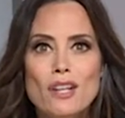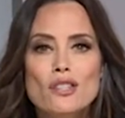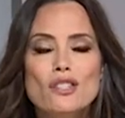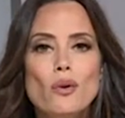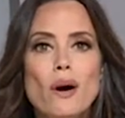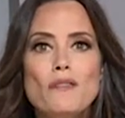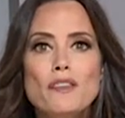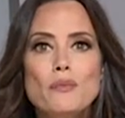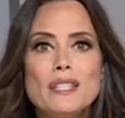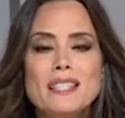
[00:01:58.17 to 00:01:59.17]
So
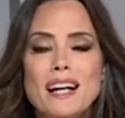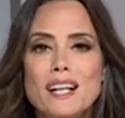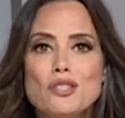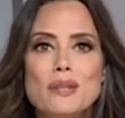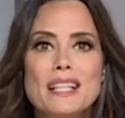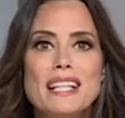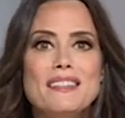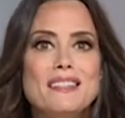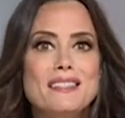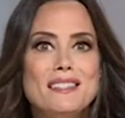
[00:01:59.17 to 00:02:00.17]
often we stay hydrated in
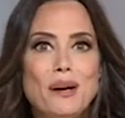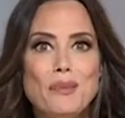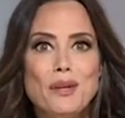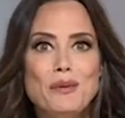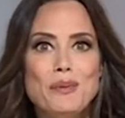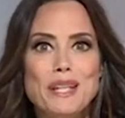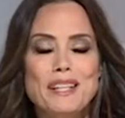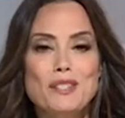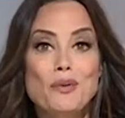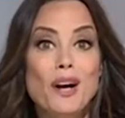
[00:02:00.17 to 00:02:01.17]
the summer
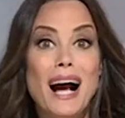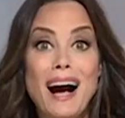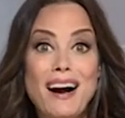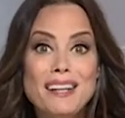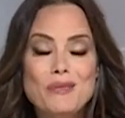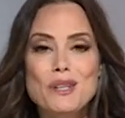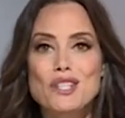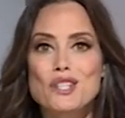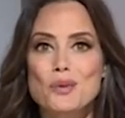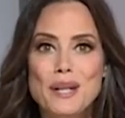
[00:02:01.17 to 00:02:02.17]
because we're hot and we
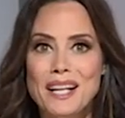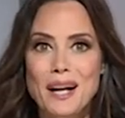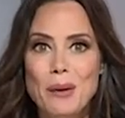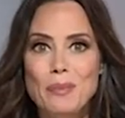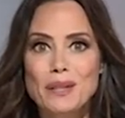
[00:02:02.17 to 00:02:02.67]
drink up a